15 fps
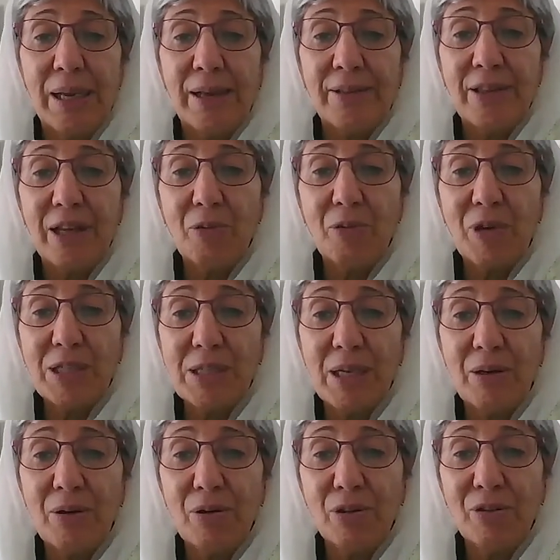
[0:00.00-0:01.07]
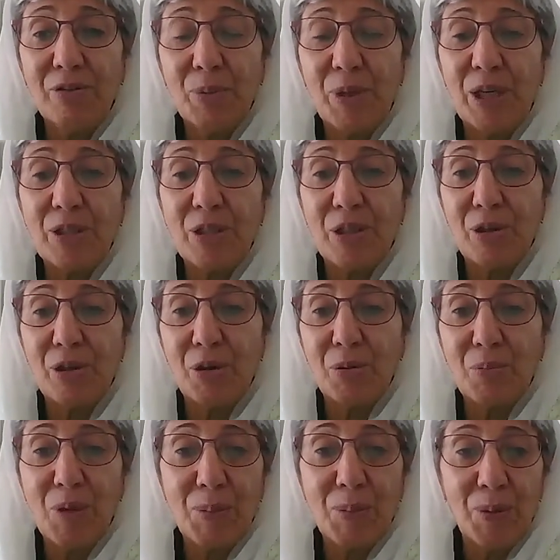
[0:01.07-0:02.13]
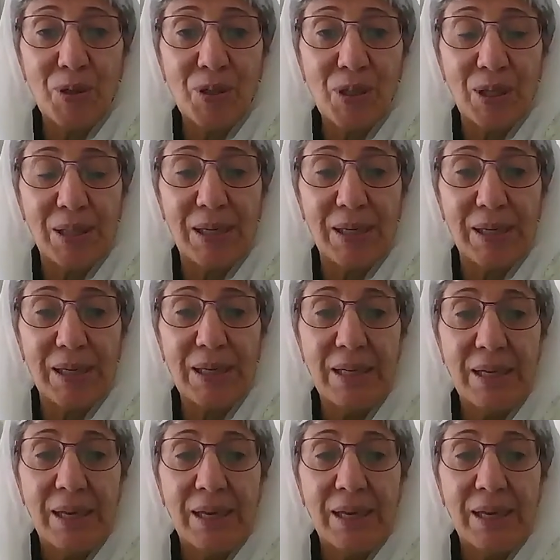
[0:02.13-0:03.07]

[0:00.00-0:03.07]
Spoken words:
there was a lot of pressure on me personally.